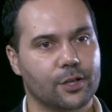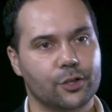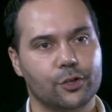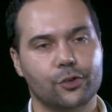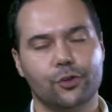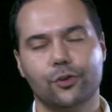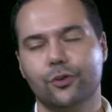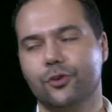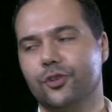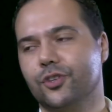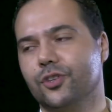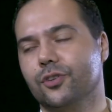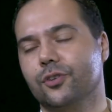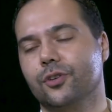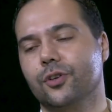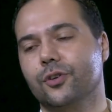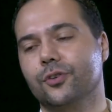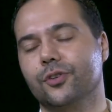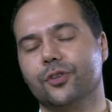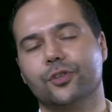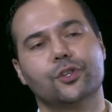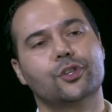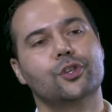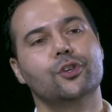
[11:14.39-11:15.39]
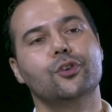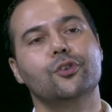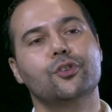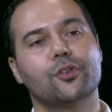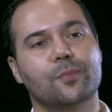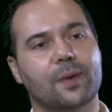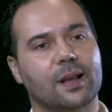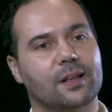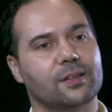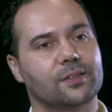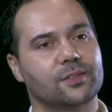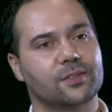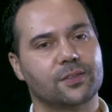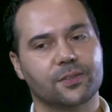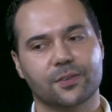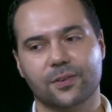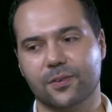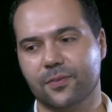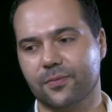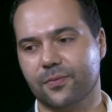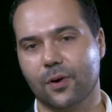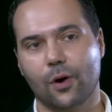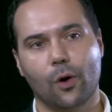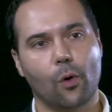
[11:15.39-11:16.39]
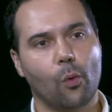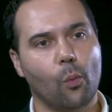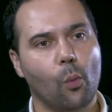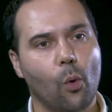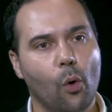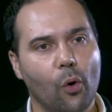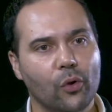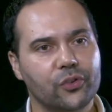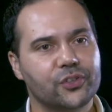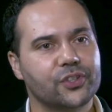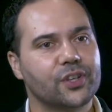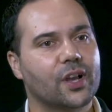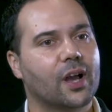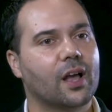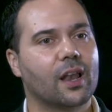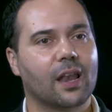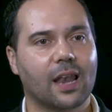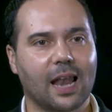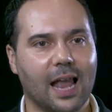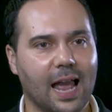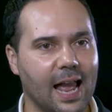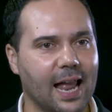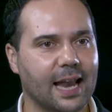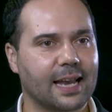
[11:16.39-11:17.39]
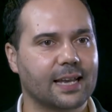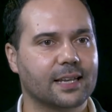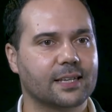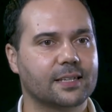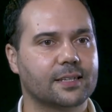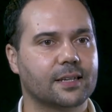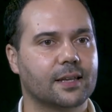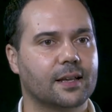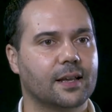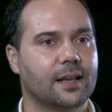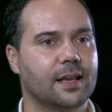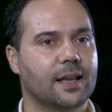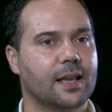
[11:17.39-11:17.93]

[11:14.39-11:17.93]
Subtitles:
uses huge amounts of water, land.